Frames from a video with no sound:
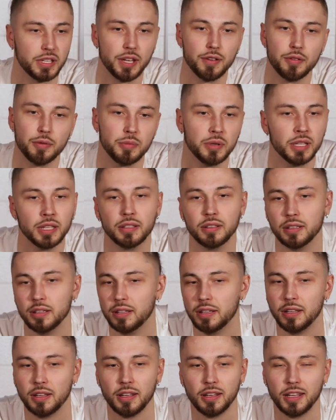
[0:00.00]
given me,
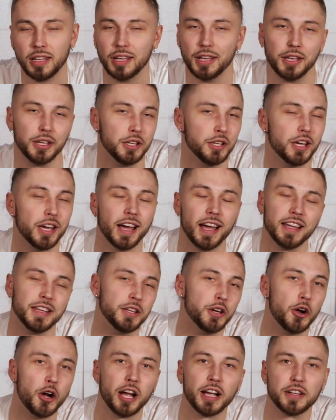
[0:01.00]

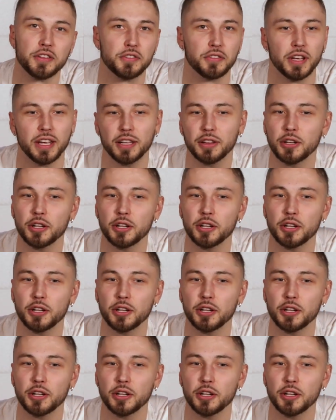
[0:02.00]
I could say